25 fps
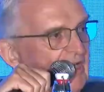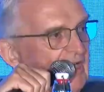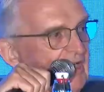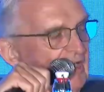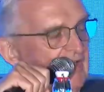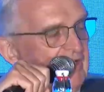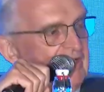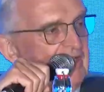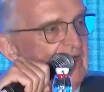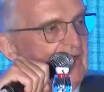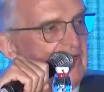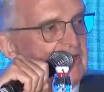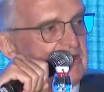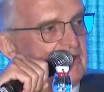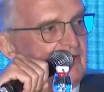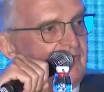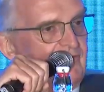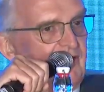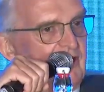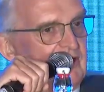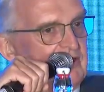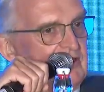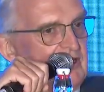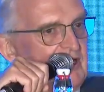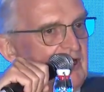and that is
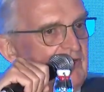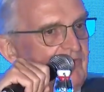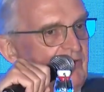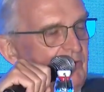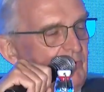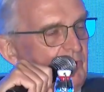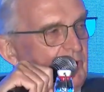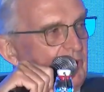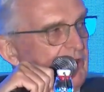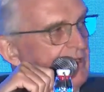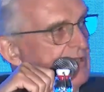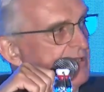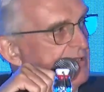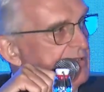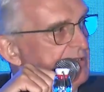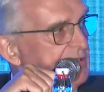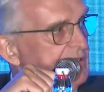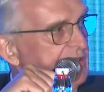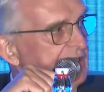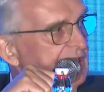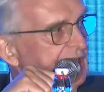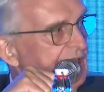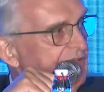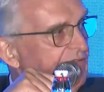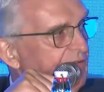affecting
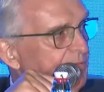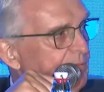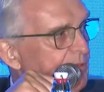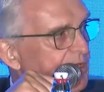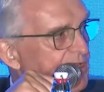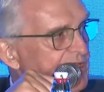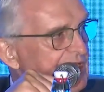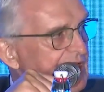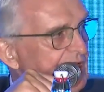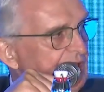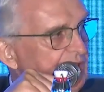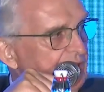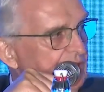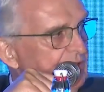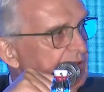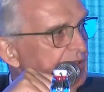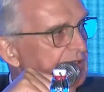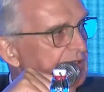everybody's outlook.